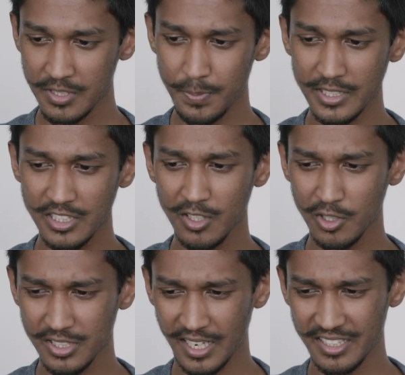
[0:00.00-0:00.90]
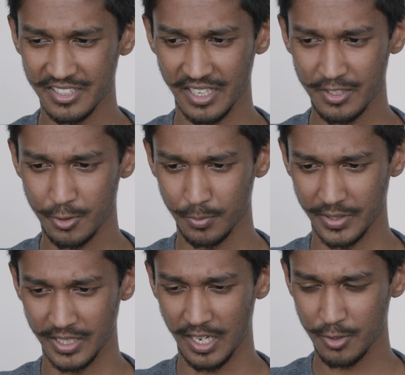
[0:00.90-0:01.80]
This picture looks kind of dead to
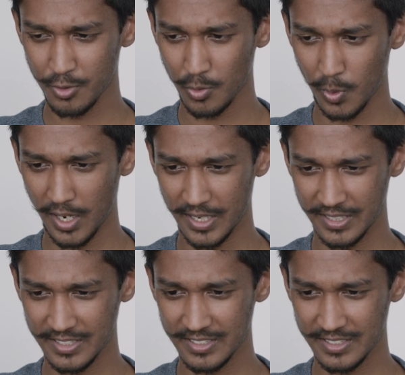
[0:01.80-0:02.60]
me. I don't know why.